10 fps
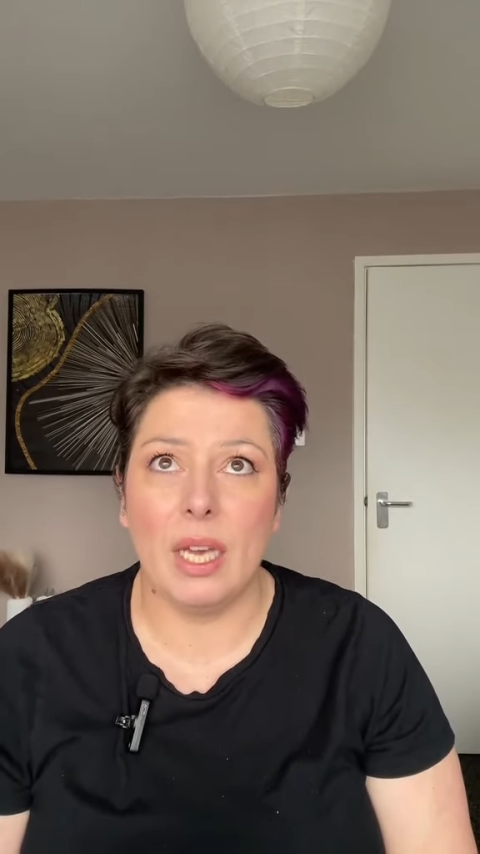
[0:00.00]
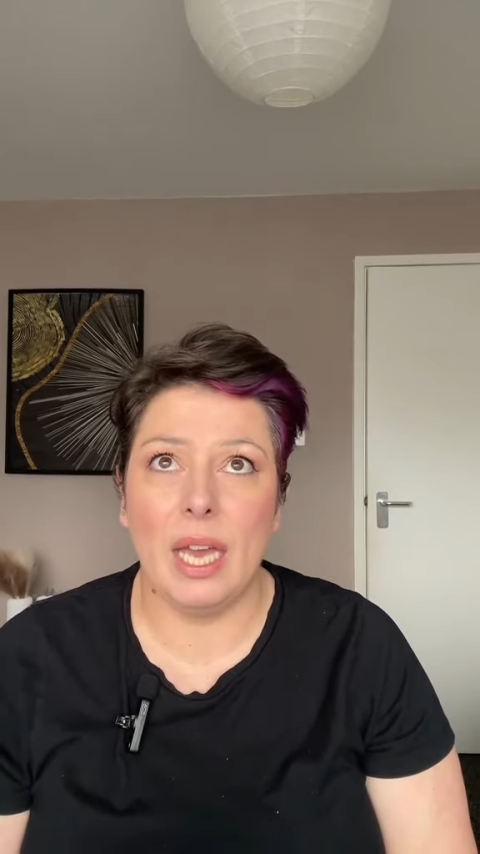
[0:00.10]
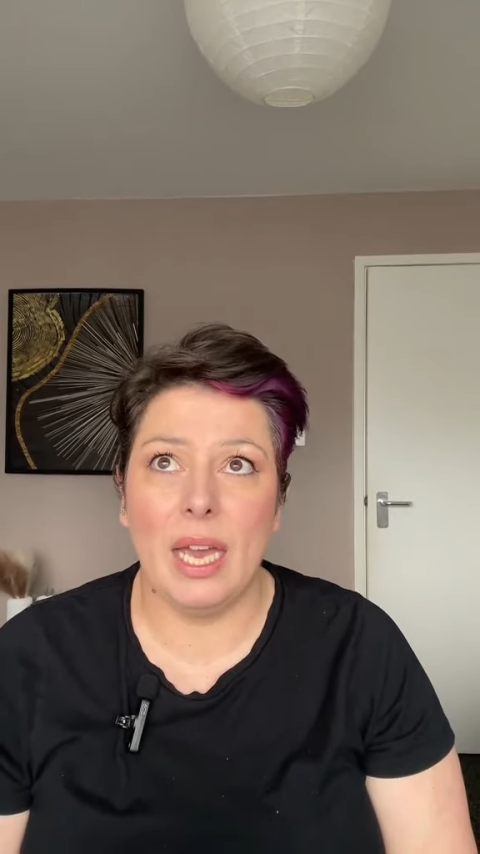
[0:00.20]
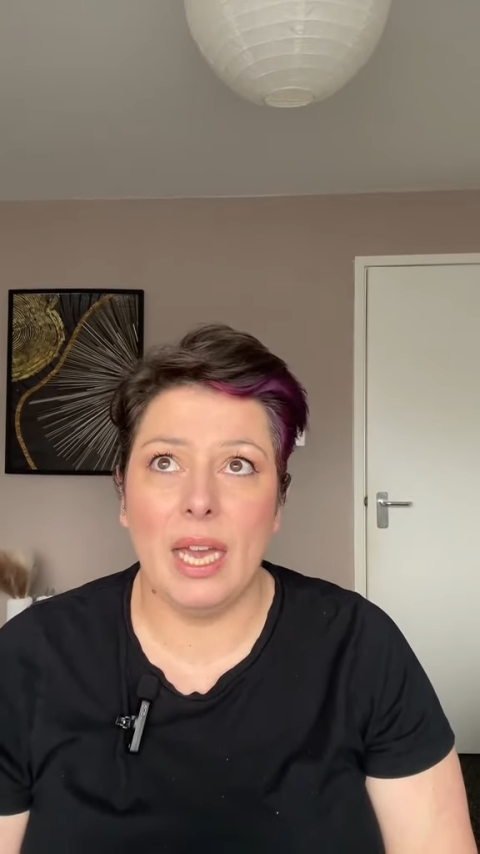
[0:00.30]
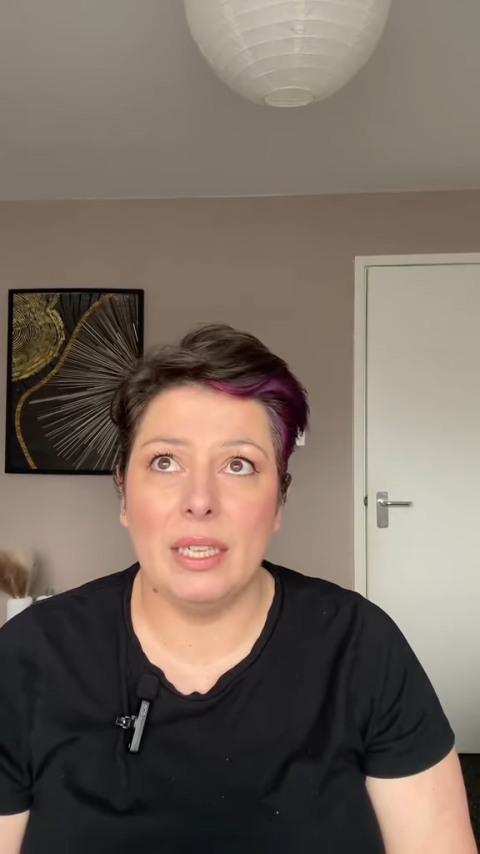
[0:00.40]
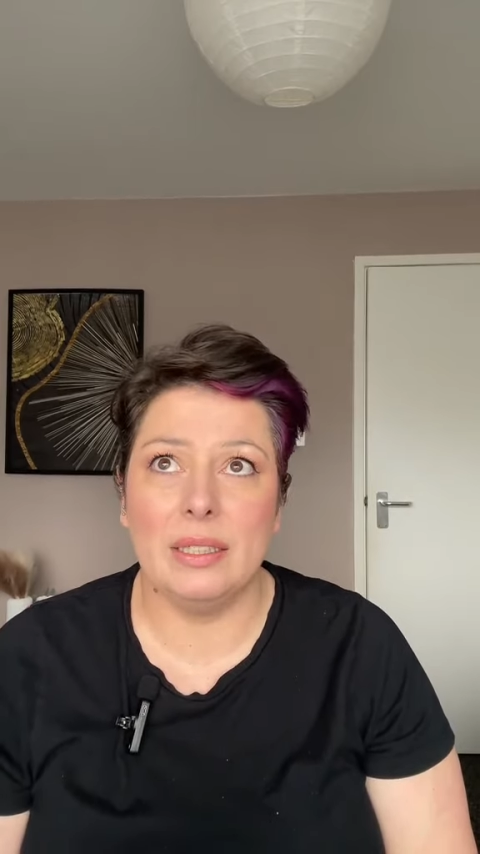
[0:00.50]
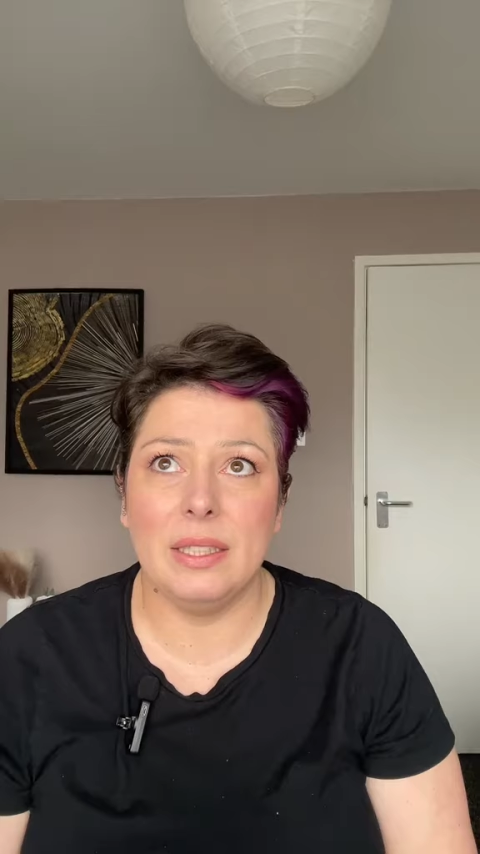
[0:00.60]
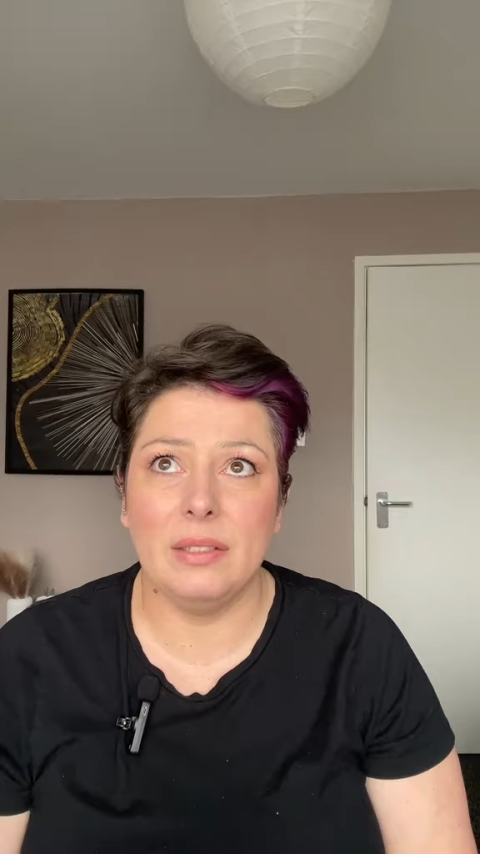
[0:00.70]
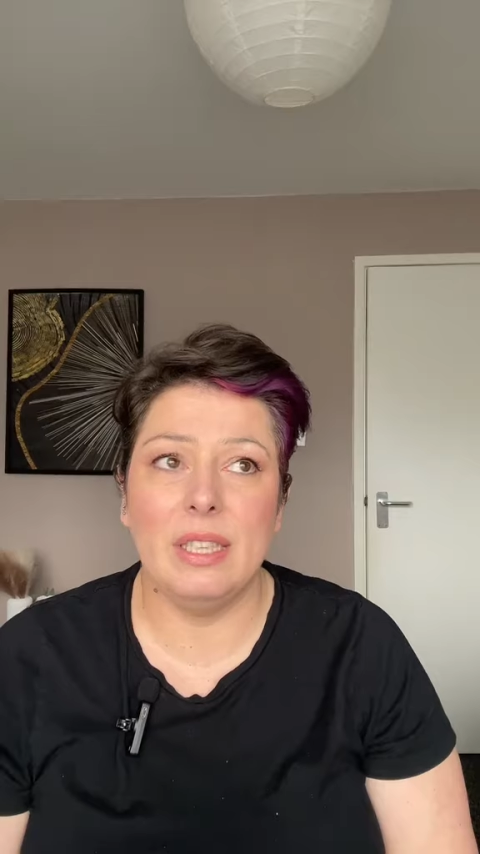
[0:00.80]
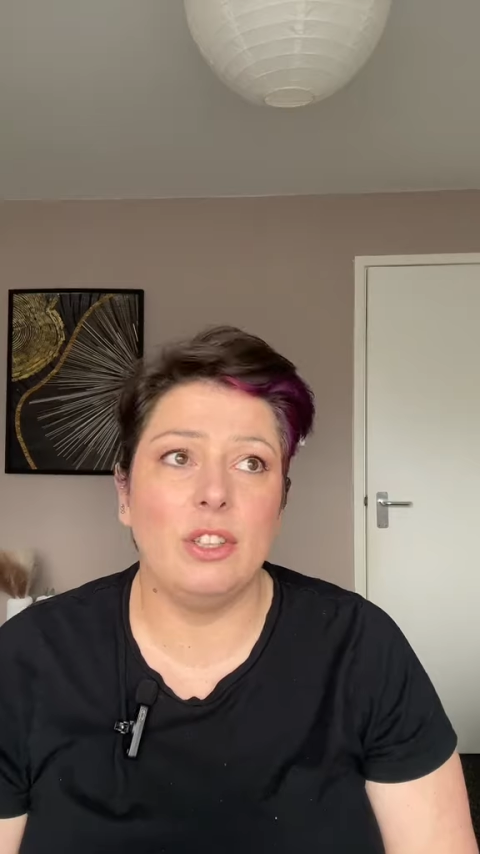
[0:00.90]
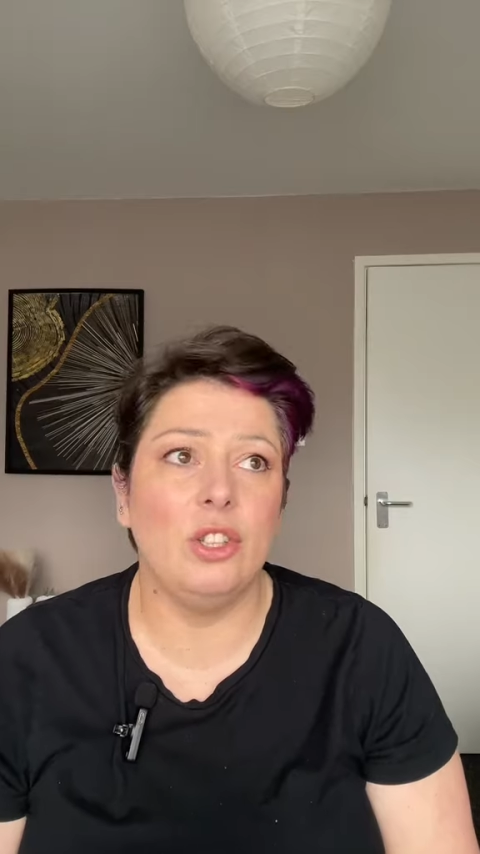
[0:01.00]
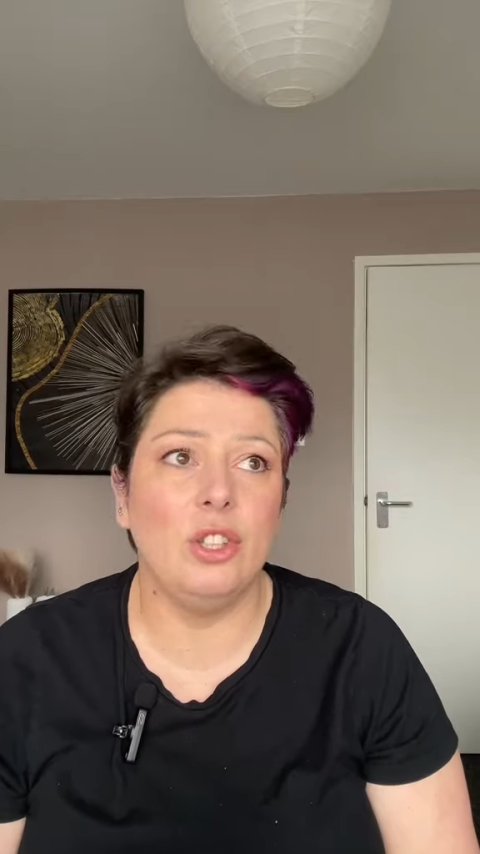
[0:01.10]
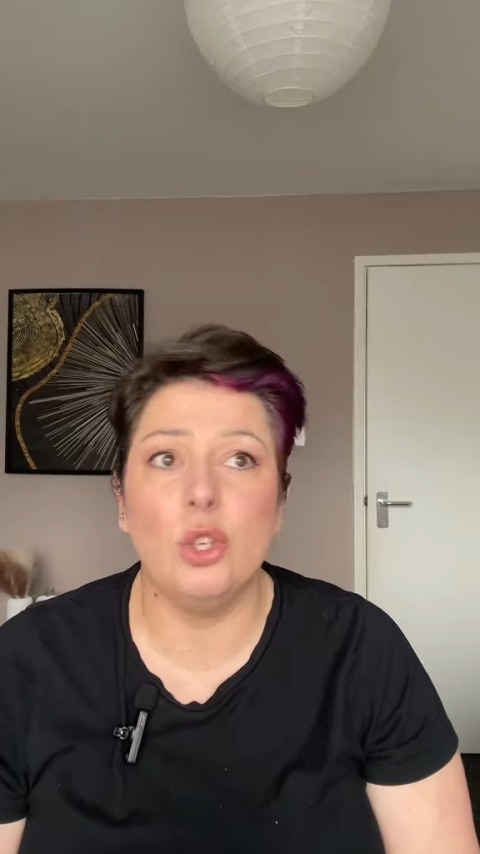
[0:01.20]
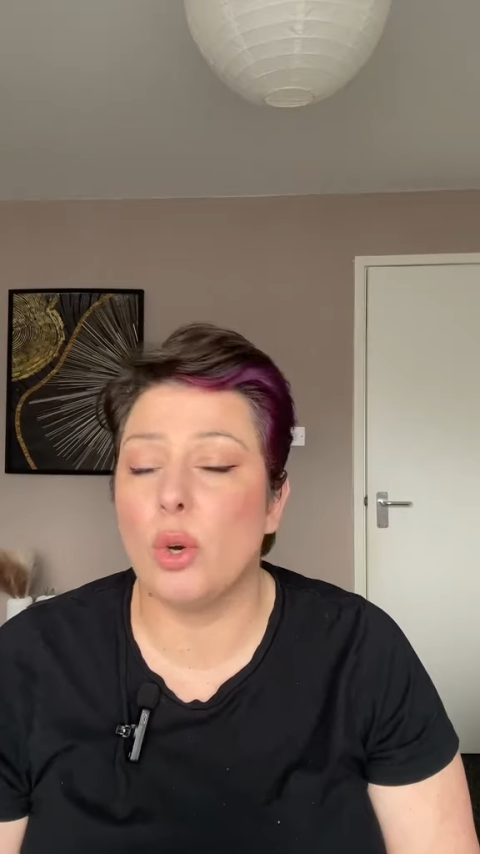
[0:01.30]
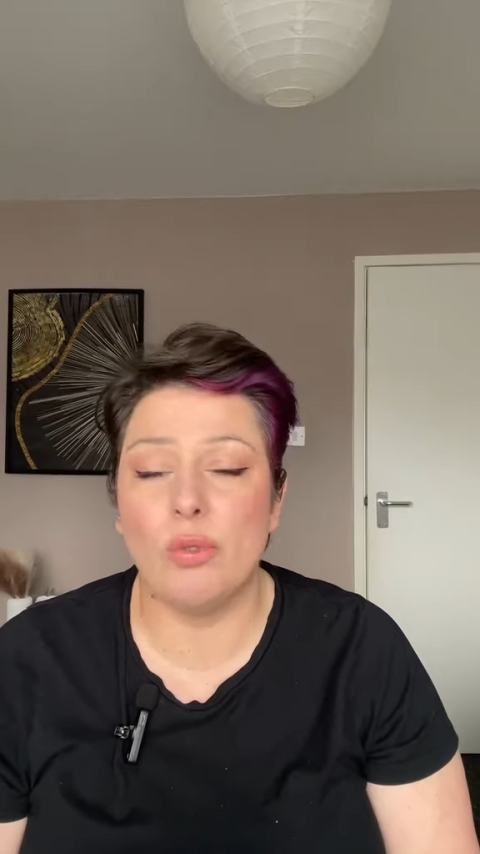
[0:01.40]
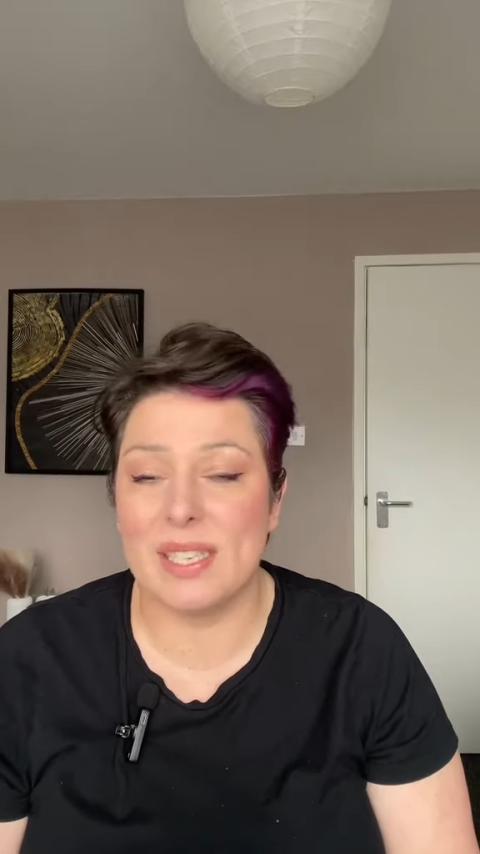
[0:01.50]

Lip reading: and that your